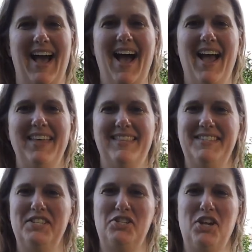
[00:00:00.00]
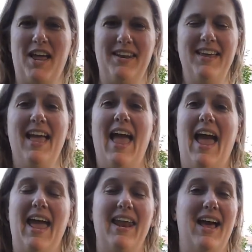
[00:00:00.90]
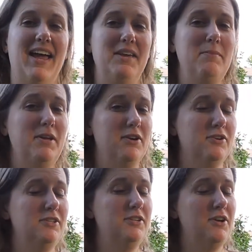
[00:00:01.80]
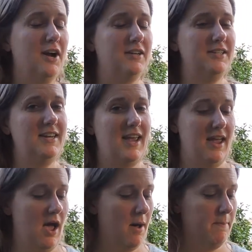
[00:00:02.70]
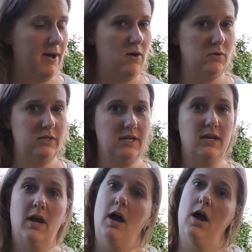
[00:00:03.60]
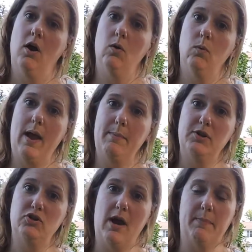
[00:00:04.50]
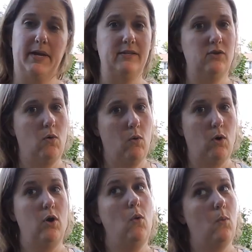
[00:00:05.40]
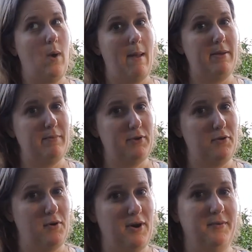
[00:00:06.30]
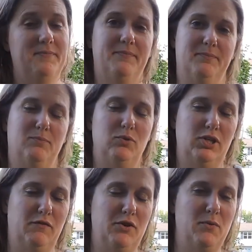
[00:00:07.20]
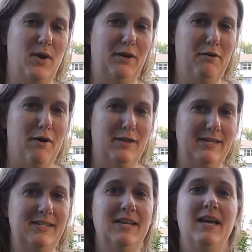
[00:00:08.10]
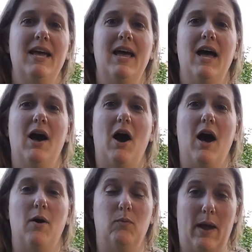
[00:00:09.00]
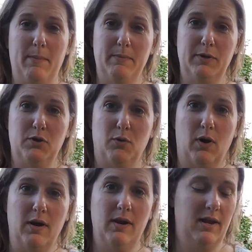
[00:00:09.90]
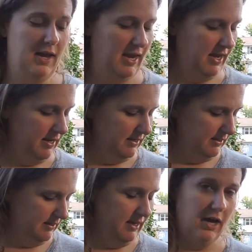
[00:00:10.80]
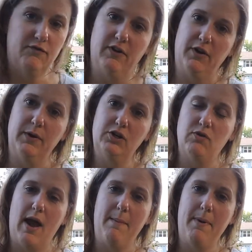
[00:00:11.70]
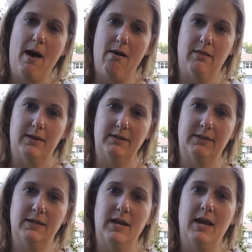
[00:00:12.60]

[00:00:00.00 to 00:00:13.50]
Hi, this is Jen, and I am here to talk today about rabbit droppings or rabbit manure, whichever you want to call it. Rabbit manure is a very dry pellet,